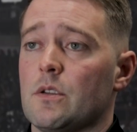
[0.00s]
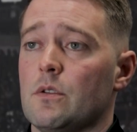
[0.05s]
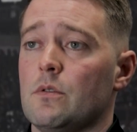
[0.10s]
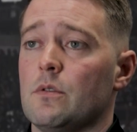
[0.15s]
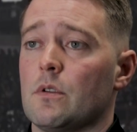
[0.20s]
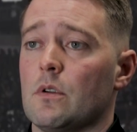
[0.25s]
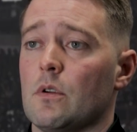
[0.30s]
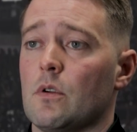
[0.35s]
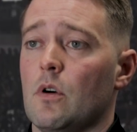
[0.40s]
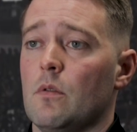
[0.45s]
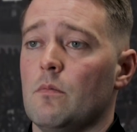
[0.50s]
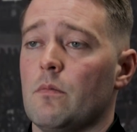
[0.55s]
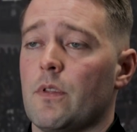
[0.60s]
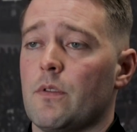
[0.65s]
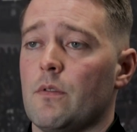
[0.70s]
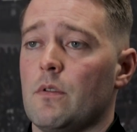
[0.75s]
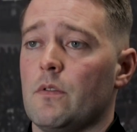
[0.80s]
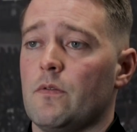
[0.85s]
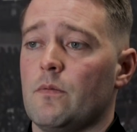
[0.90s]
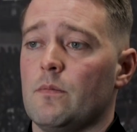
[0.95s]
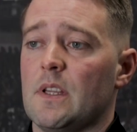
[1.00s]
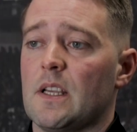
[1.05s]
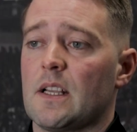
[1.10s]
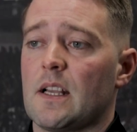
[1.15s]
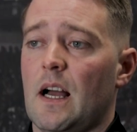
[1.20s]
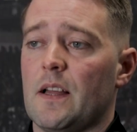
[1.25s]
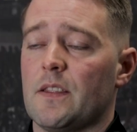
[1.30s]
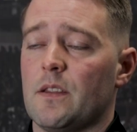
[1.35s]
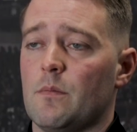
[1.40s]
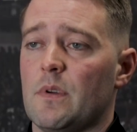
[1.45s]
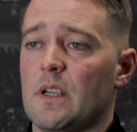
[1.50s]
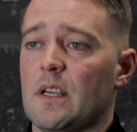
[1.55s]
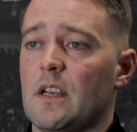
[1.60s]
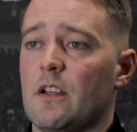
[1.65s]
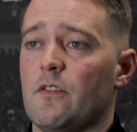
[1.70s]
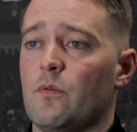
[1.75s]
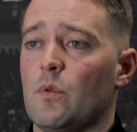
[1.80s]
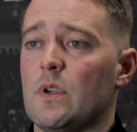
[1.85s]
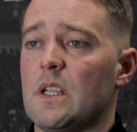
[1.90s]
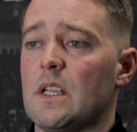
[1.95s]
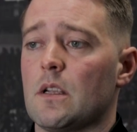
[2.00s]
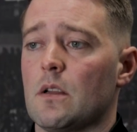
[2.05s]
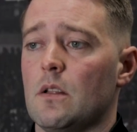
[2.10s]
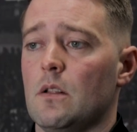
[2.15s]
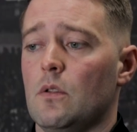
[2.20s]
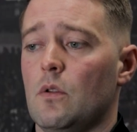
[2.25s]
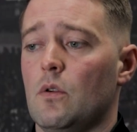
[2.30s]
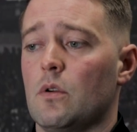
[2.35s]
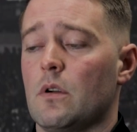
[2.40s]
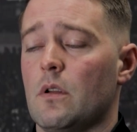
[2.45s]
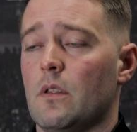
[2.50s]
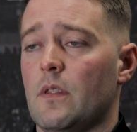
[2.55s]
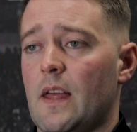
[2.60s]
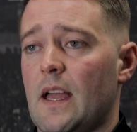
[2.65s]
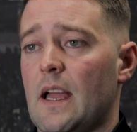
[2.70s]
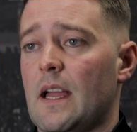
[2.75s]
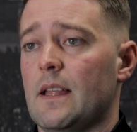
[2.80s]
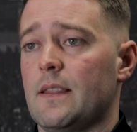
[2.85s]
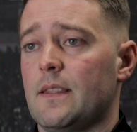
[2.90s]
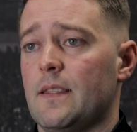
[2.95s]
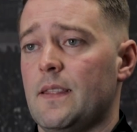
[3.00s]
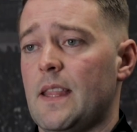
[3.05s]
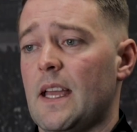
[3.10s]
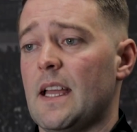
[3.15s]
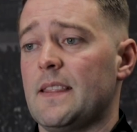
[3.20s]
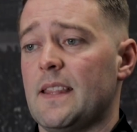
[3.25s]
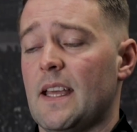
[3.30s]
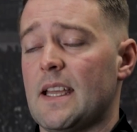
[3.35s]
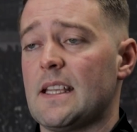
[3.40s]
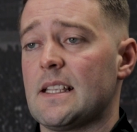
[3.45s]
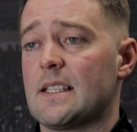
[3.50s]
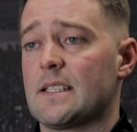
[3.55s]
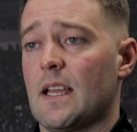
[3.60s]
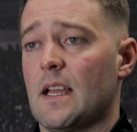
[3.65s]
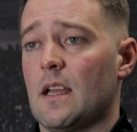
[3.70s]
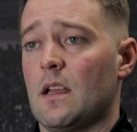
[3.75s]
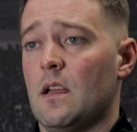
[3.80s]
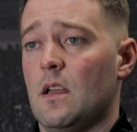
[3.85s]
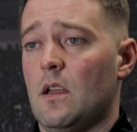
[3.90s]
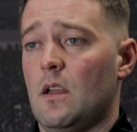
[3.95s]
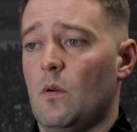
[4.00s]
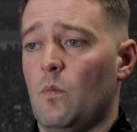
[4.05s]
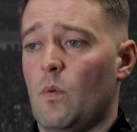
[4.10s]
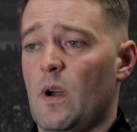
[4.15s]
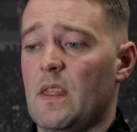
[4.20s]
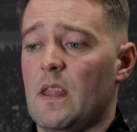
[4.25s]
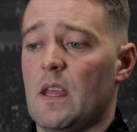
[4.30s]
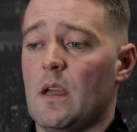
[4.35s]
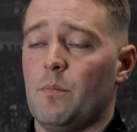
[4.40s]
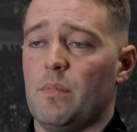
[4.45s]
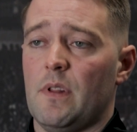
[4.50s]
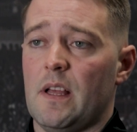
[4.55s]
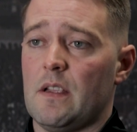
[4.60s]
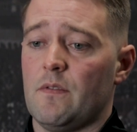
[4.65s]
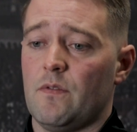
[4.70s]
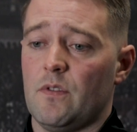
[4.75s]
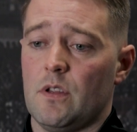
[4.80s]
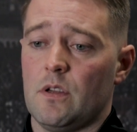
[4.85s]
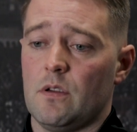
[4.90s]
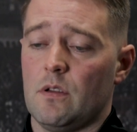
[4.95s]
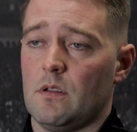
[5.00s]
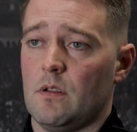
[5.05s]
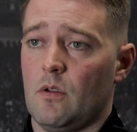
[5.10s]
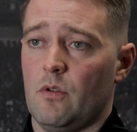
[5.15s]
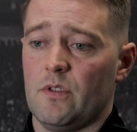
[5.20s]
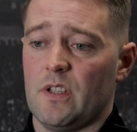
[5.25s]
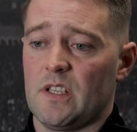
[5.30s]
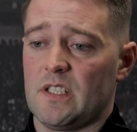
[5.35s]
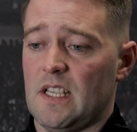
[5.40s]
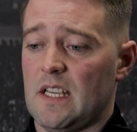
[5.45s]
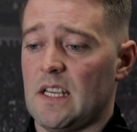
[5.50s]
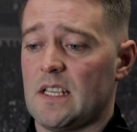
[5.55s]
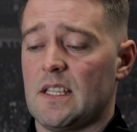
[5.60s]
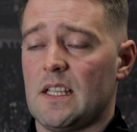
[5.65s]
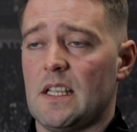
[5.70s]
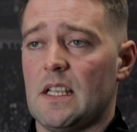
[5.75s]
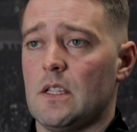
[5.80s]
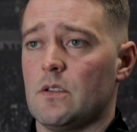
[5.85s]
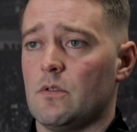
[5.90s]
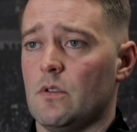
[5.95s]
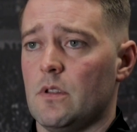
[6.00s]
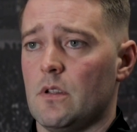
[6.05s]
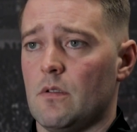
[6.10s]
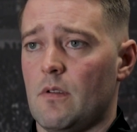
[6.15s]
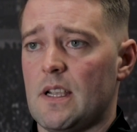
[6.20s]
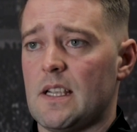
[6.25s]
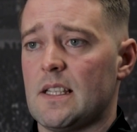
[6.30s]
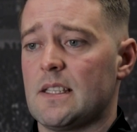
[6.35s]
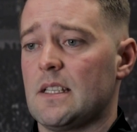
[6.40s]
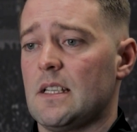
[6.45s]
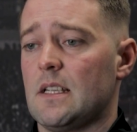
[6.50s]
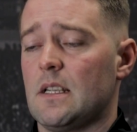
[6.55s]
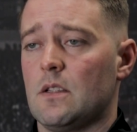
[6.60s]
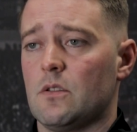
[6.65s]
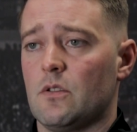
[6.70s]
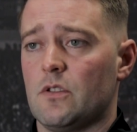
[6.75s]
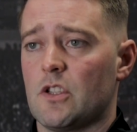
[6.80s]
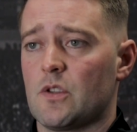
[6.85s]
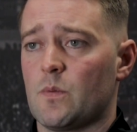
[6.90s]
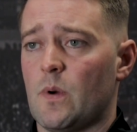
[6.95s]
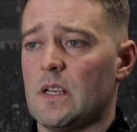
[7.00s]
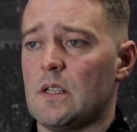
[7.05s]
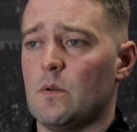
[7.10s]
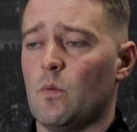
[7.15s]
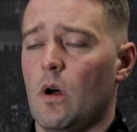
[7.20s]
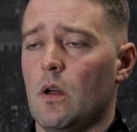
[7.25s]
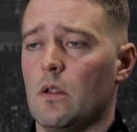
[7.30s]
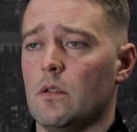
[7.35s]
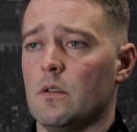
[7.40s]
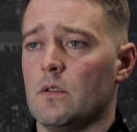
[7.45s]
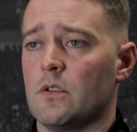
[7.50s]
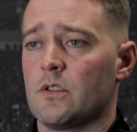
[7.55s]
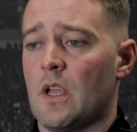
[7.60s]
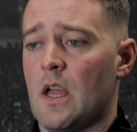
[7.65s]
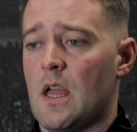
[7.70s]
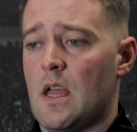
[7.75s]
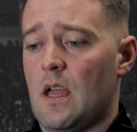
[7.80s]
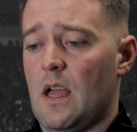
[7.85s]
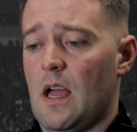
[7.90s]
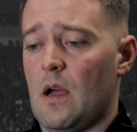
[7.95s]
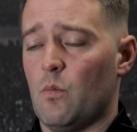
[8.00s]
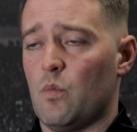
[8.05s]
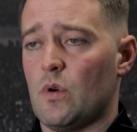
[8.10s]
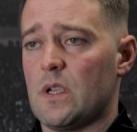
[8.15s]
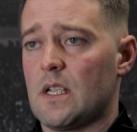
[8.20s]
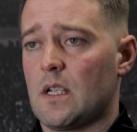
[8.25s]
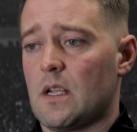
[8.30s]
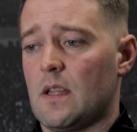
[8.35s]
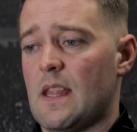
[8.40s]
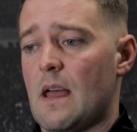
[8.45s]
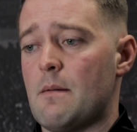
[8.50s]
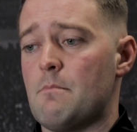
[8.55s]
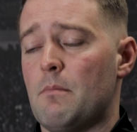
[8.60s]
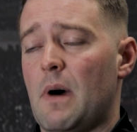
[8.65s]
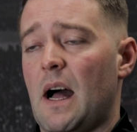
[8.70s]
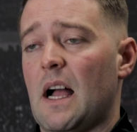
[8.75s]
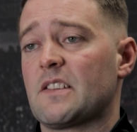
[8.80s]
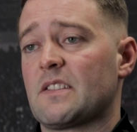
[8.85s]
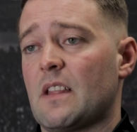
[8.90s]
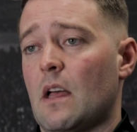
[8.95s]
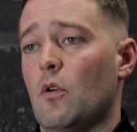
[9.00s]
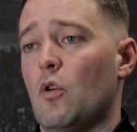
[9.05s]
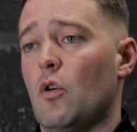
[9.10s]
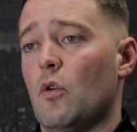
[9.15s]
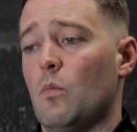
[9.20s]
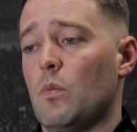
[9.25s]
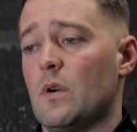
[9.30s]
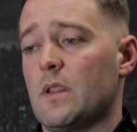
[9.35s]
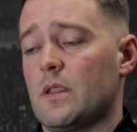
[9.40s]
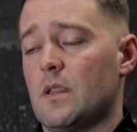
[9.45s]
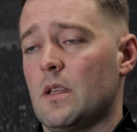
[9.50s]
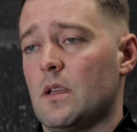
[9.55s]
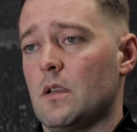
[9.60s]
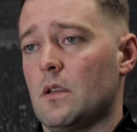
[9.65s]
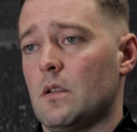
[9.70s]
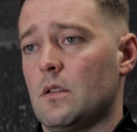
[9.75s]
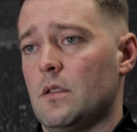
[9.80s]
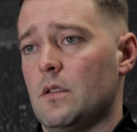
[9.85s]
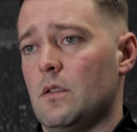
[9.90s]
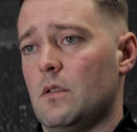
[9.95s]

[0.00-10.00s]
who can come through from the academy, and if we can look at their data, when they're playing for the under-16s, under-18s, under-21s, and we can then match that up with the